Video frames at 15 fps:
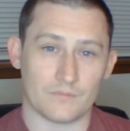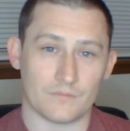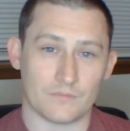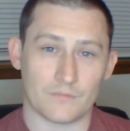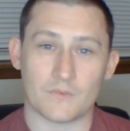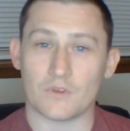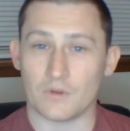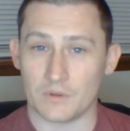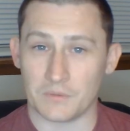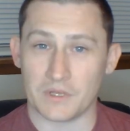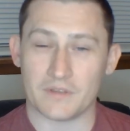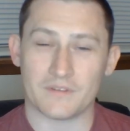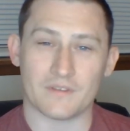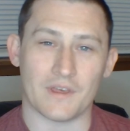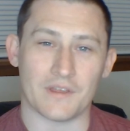So
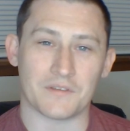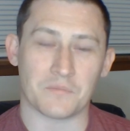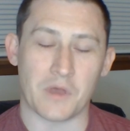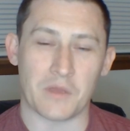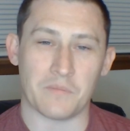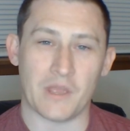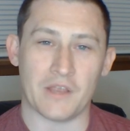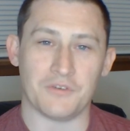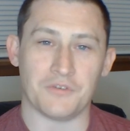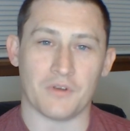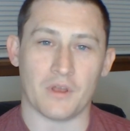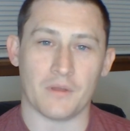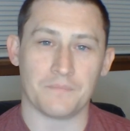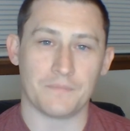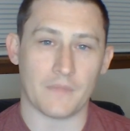anyways, that's my
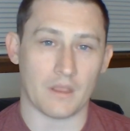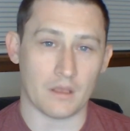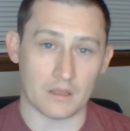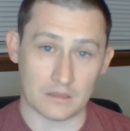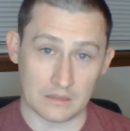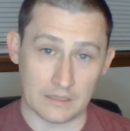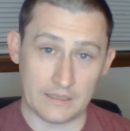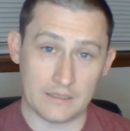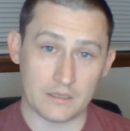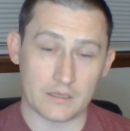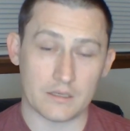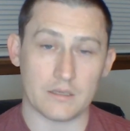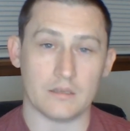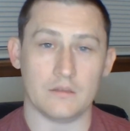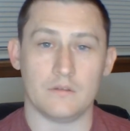Patreon. Uh, link
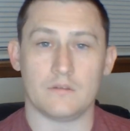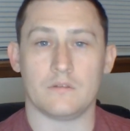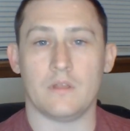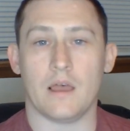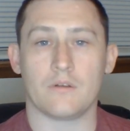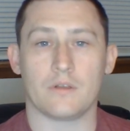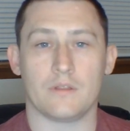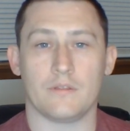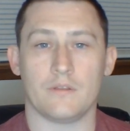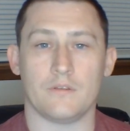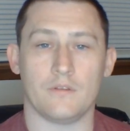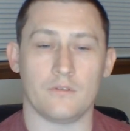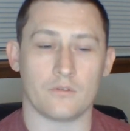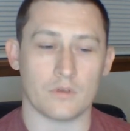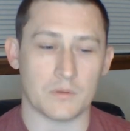is down in the
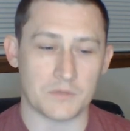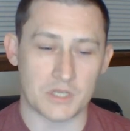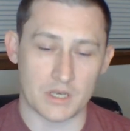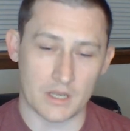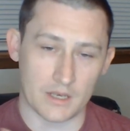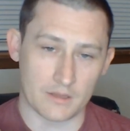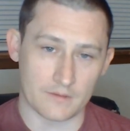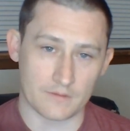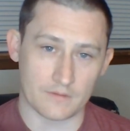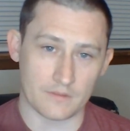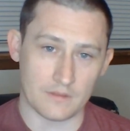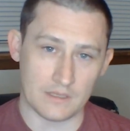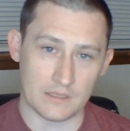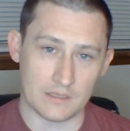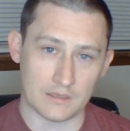description and it's
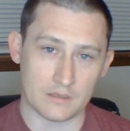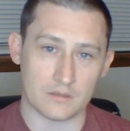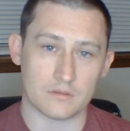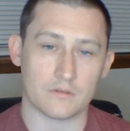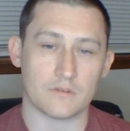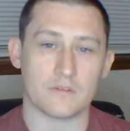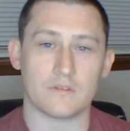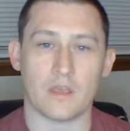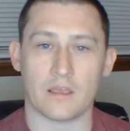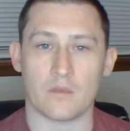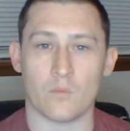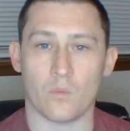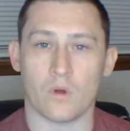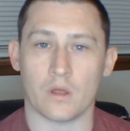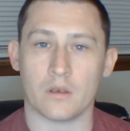the
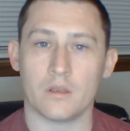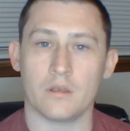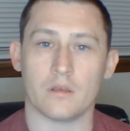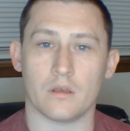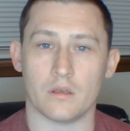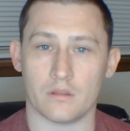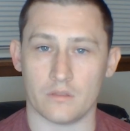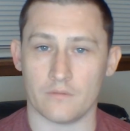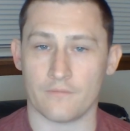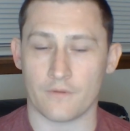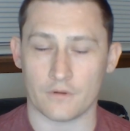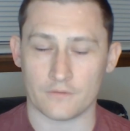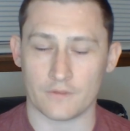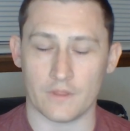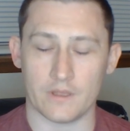second one. Uh, the
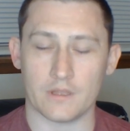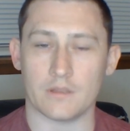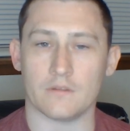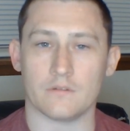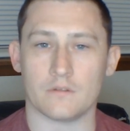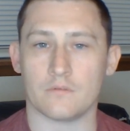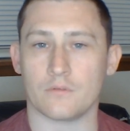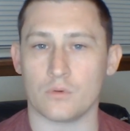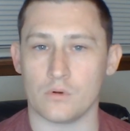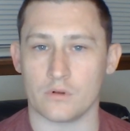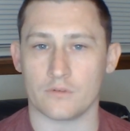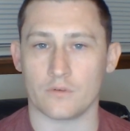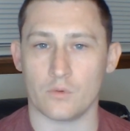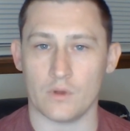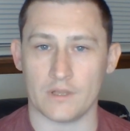first link is of
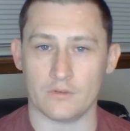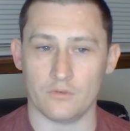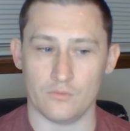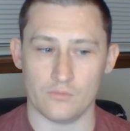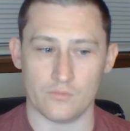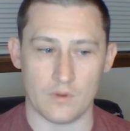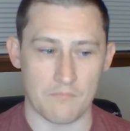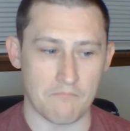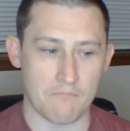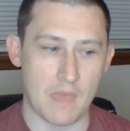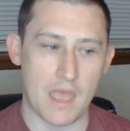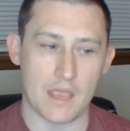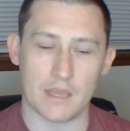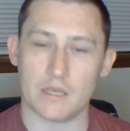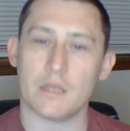course going to
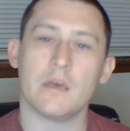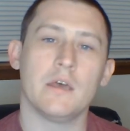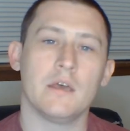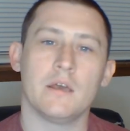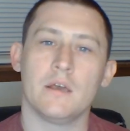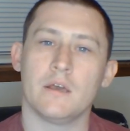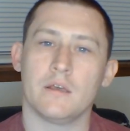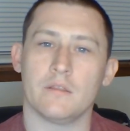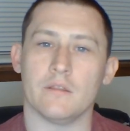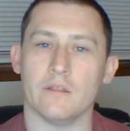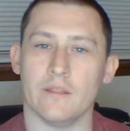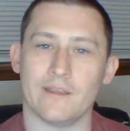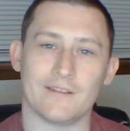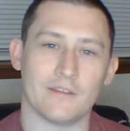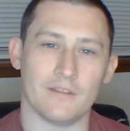remain the
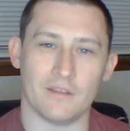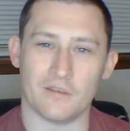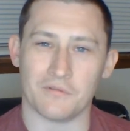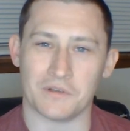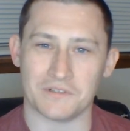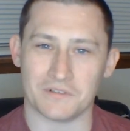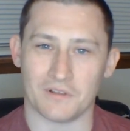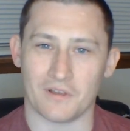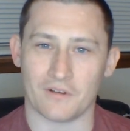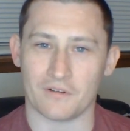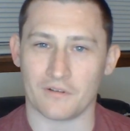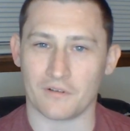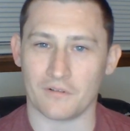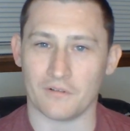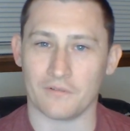link to the original
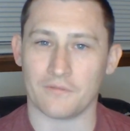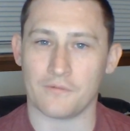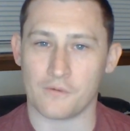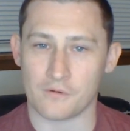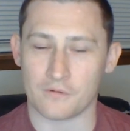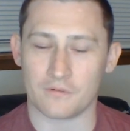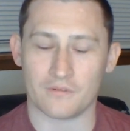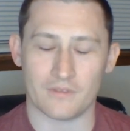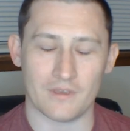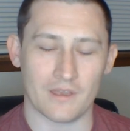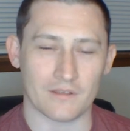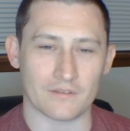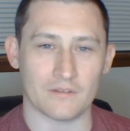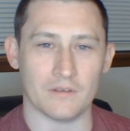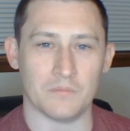article for the
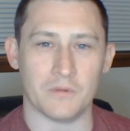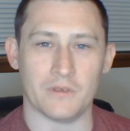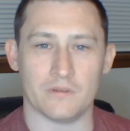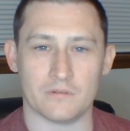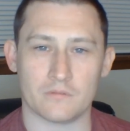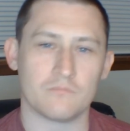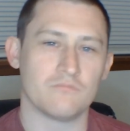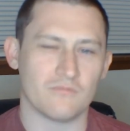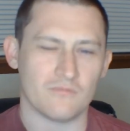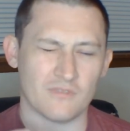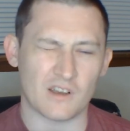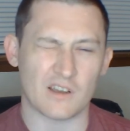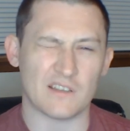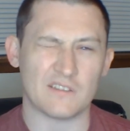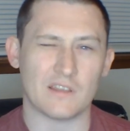SCPs.
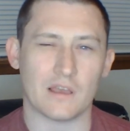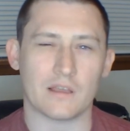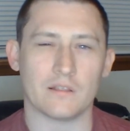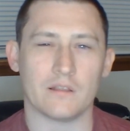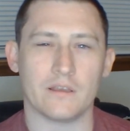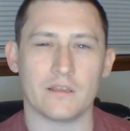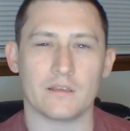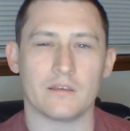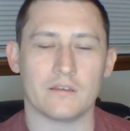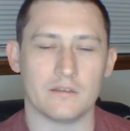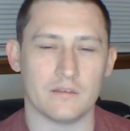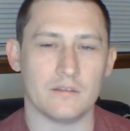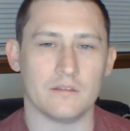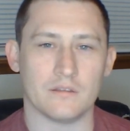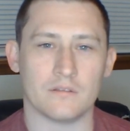Very second link
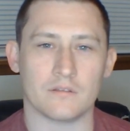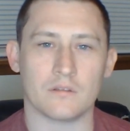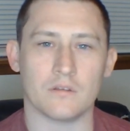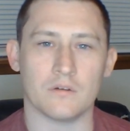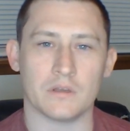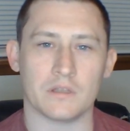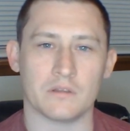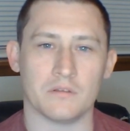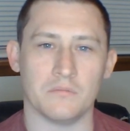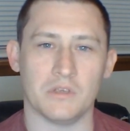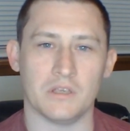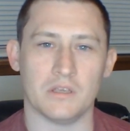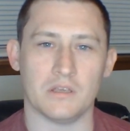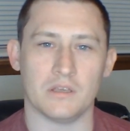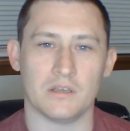is going to be